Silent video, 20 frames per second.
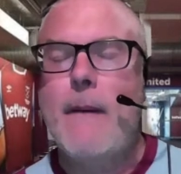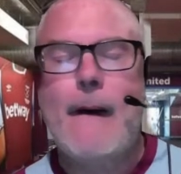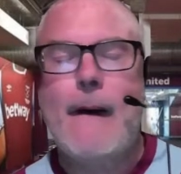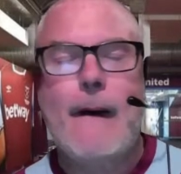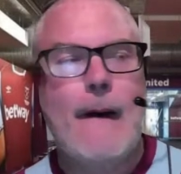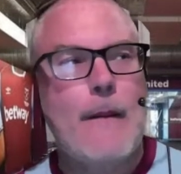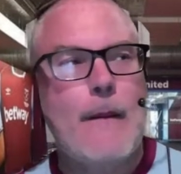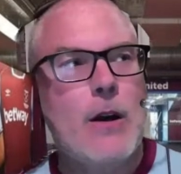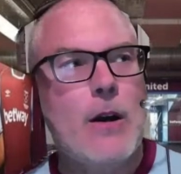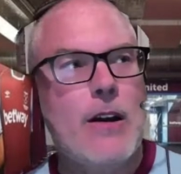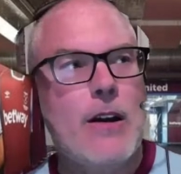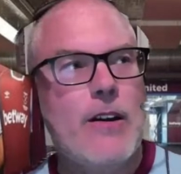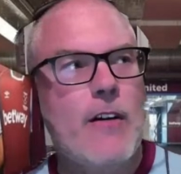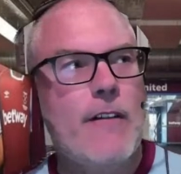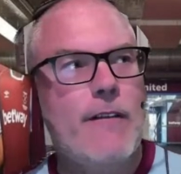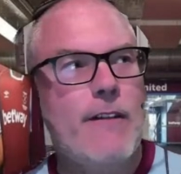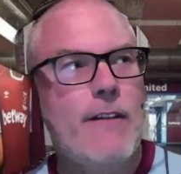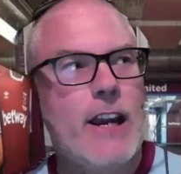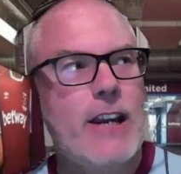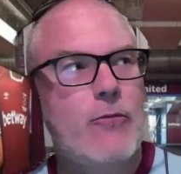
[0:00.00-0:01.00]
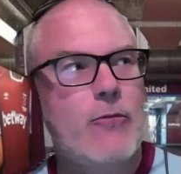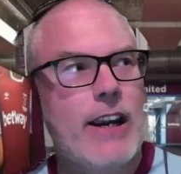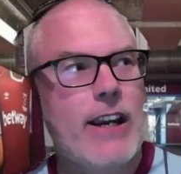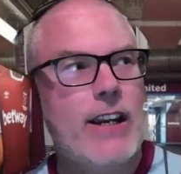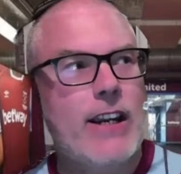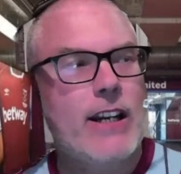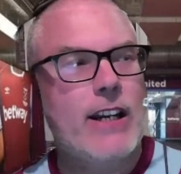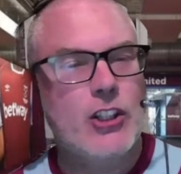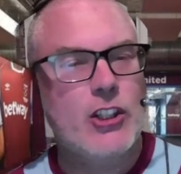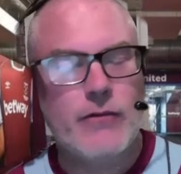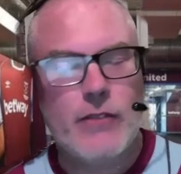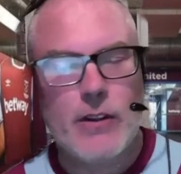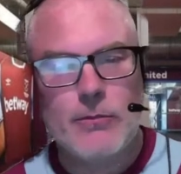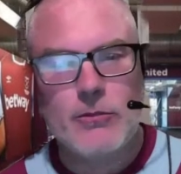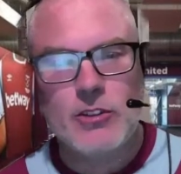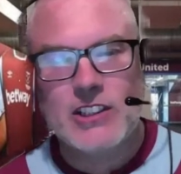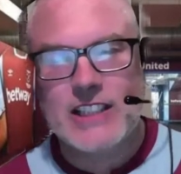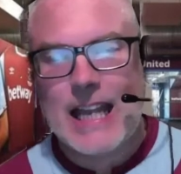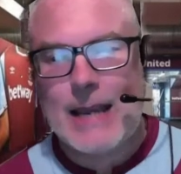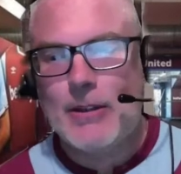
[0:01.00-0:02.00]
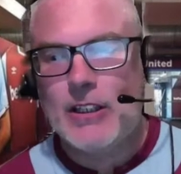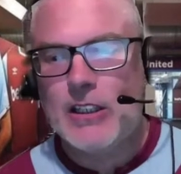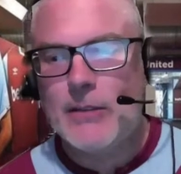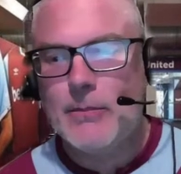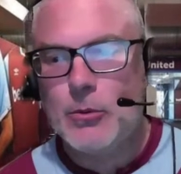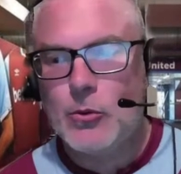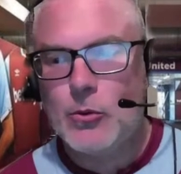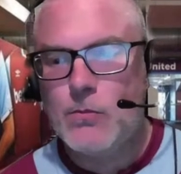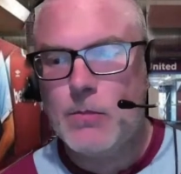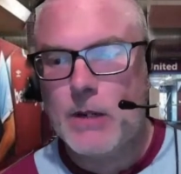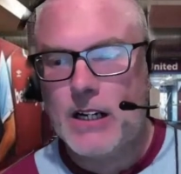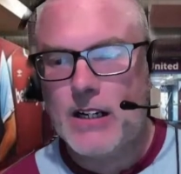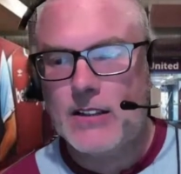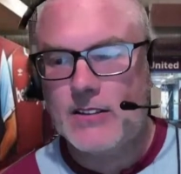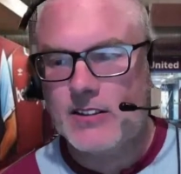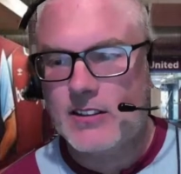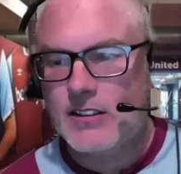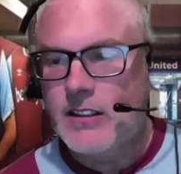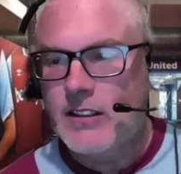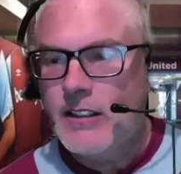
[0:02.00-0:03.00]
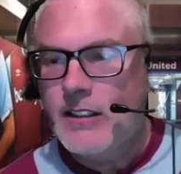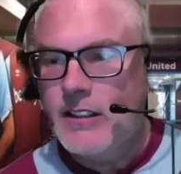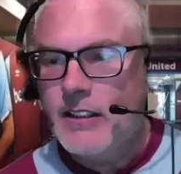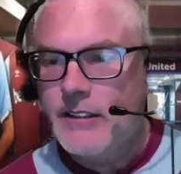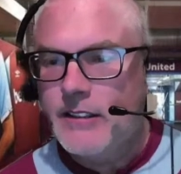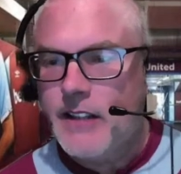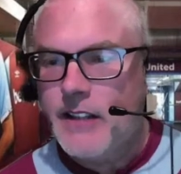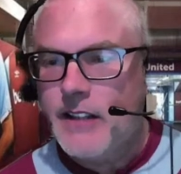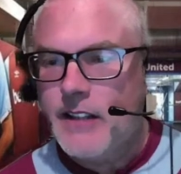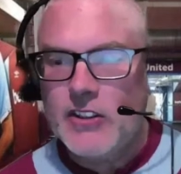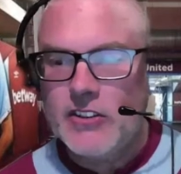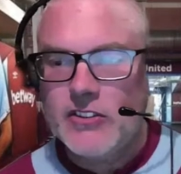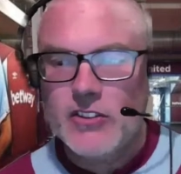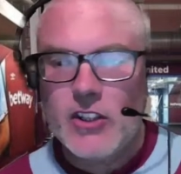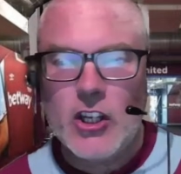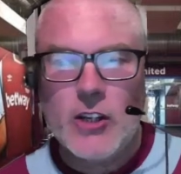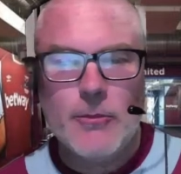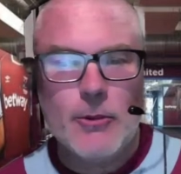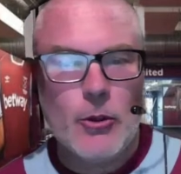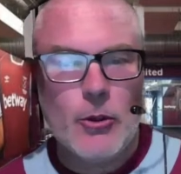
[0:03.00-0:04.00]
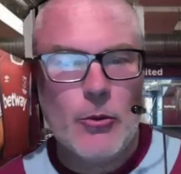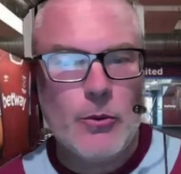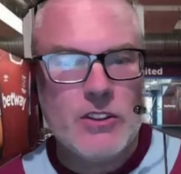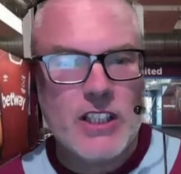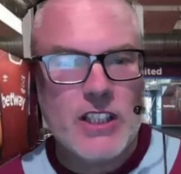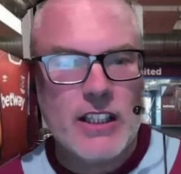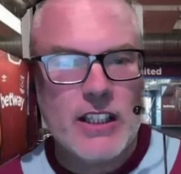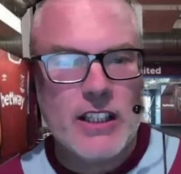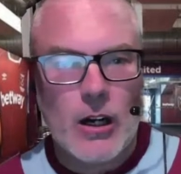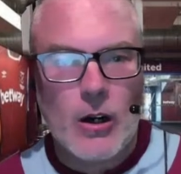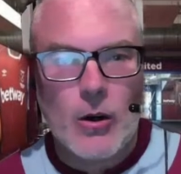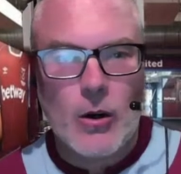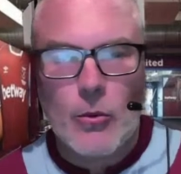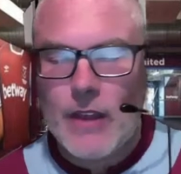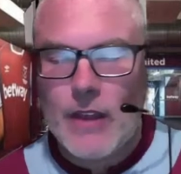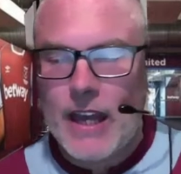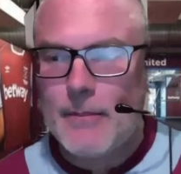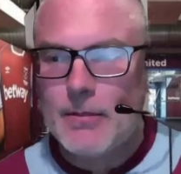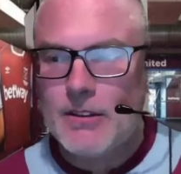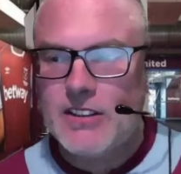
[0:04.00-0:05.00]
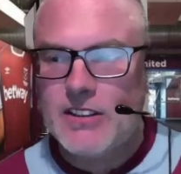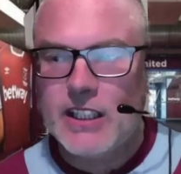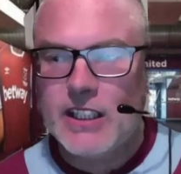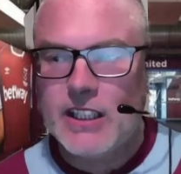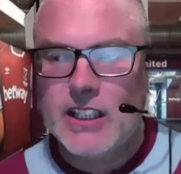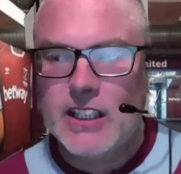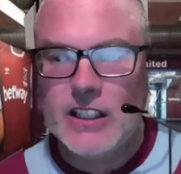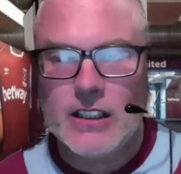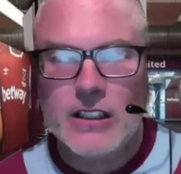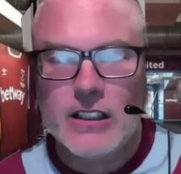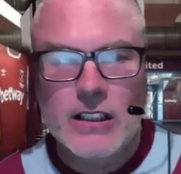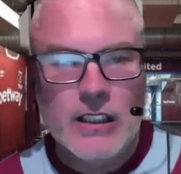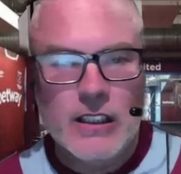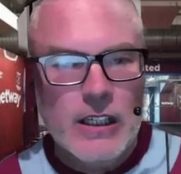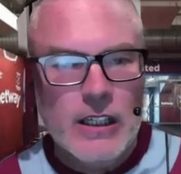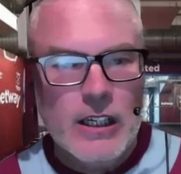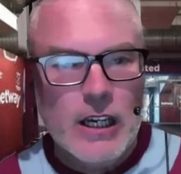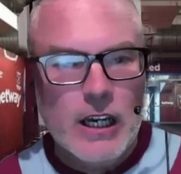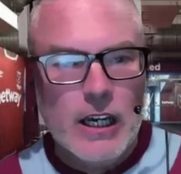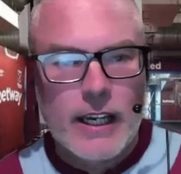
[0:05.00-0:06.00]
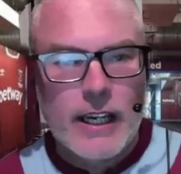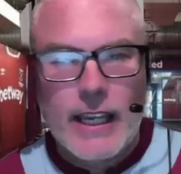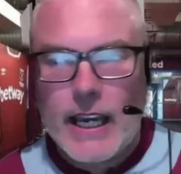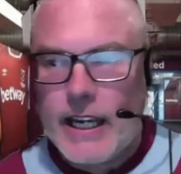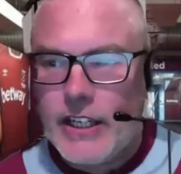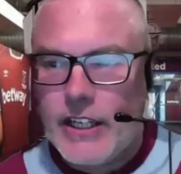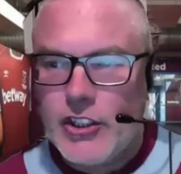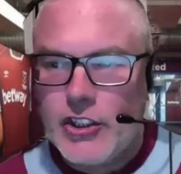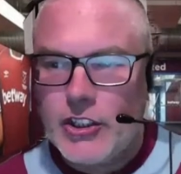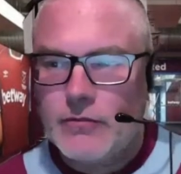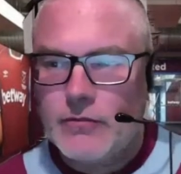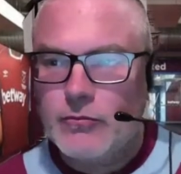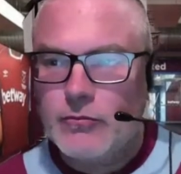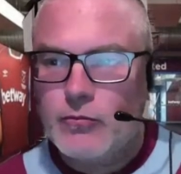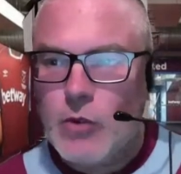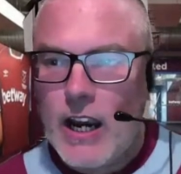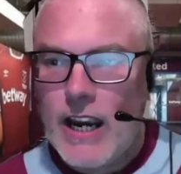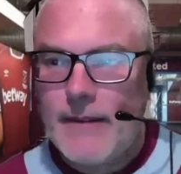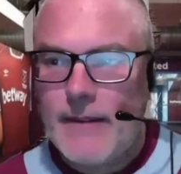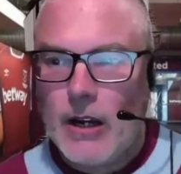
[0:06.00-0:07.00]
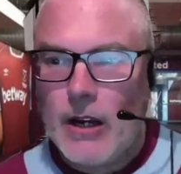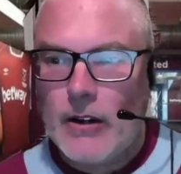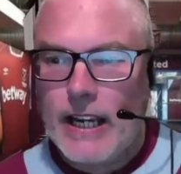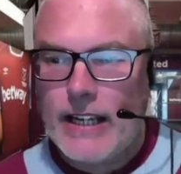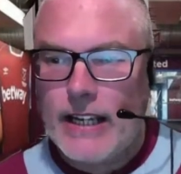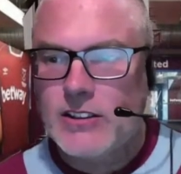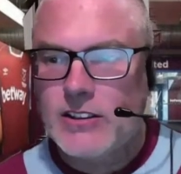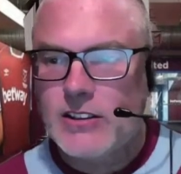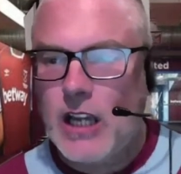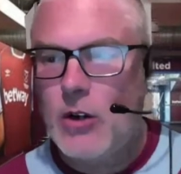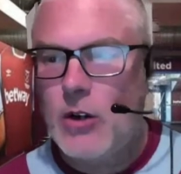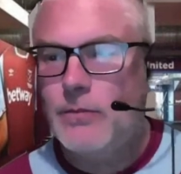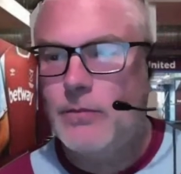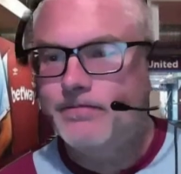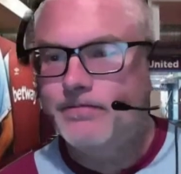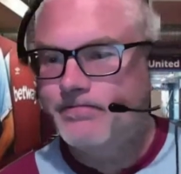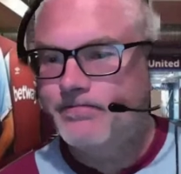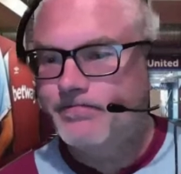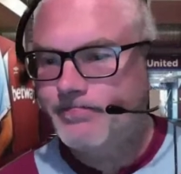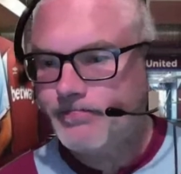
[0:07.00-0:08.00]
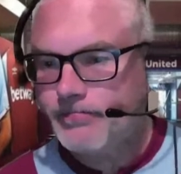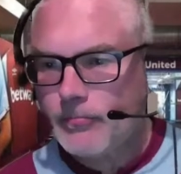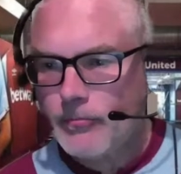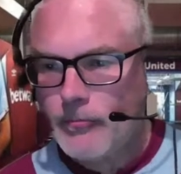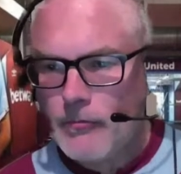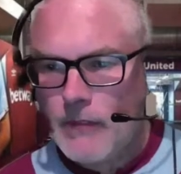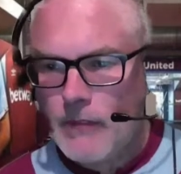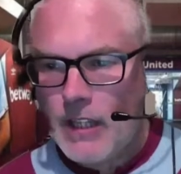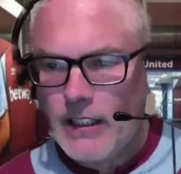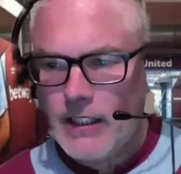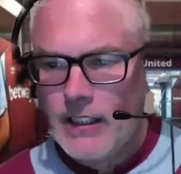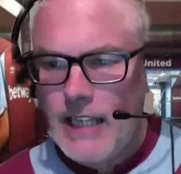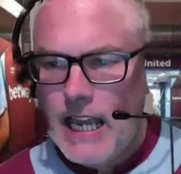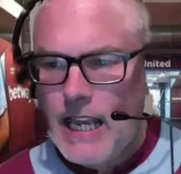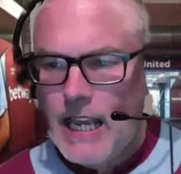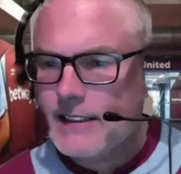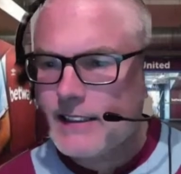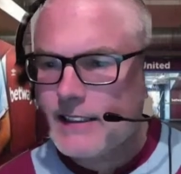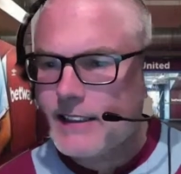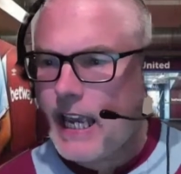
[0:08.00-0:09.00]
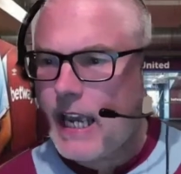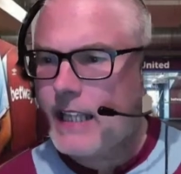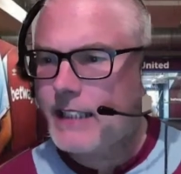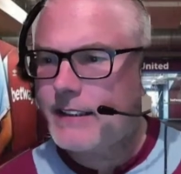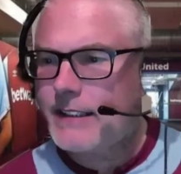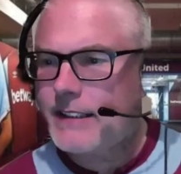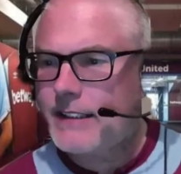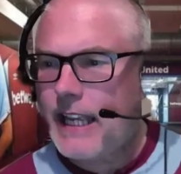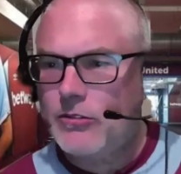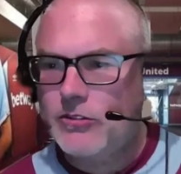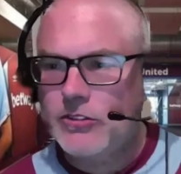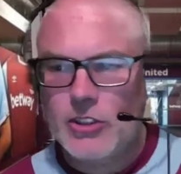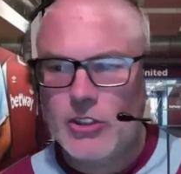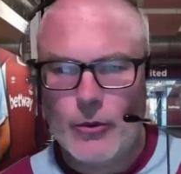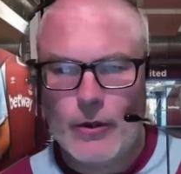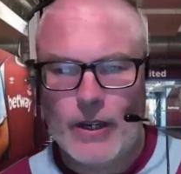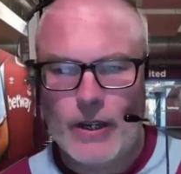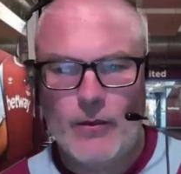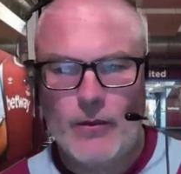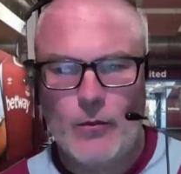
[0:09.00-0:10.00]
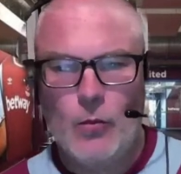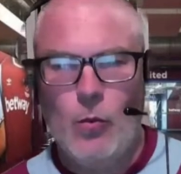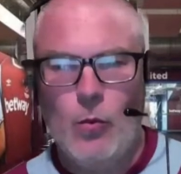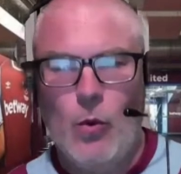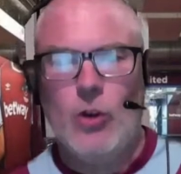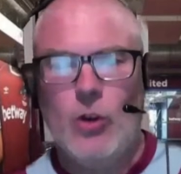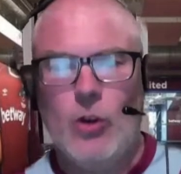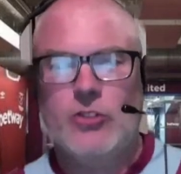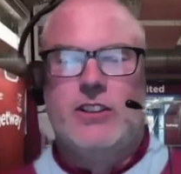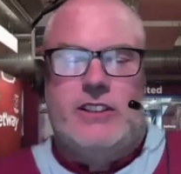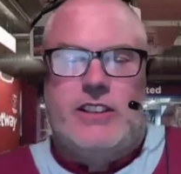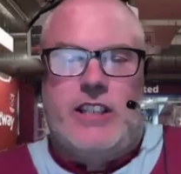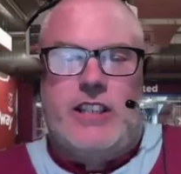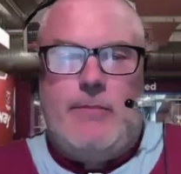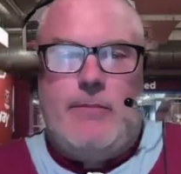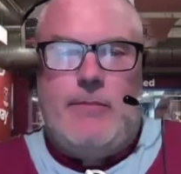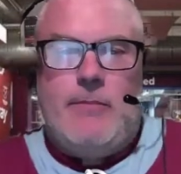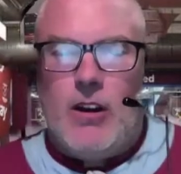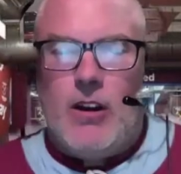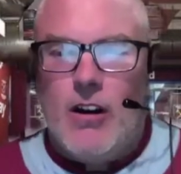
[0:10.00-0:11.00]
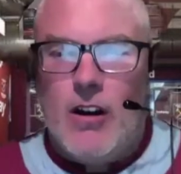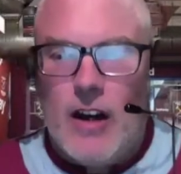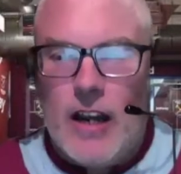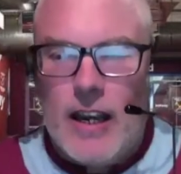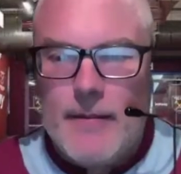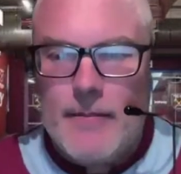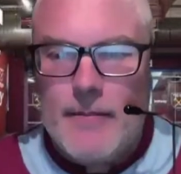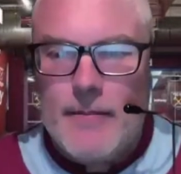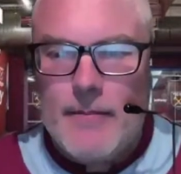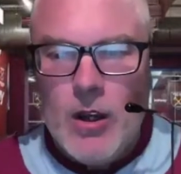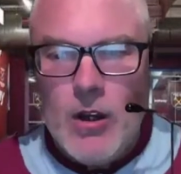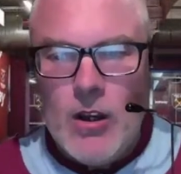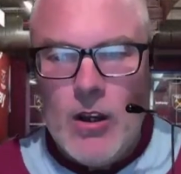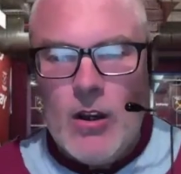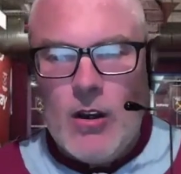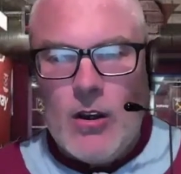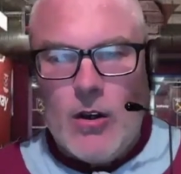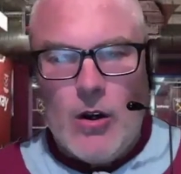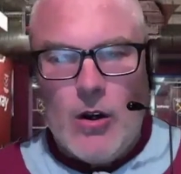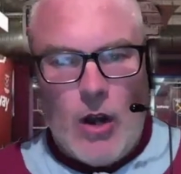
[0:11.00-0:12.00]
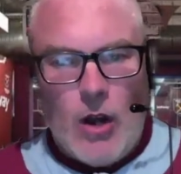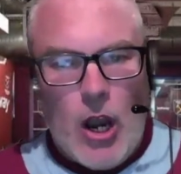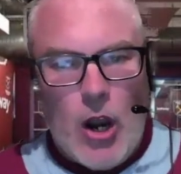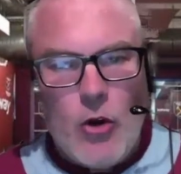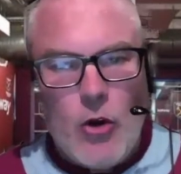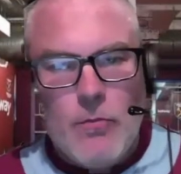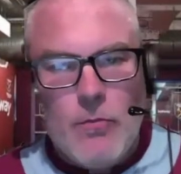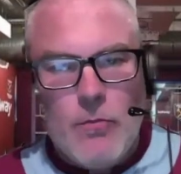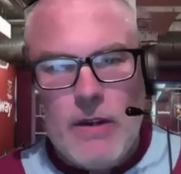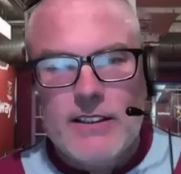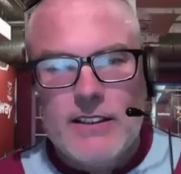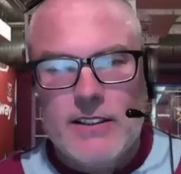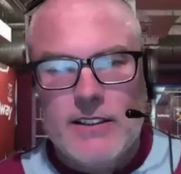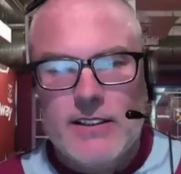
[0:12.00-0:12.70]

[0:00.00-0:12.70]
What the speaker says: I got a vague recollection of him slamming the ball past David Seaman, who was in goal that particular occasion. Right. Okay. So let's get down to it. What's the team that I'm hoping to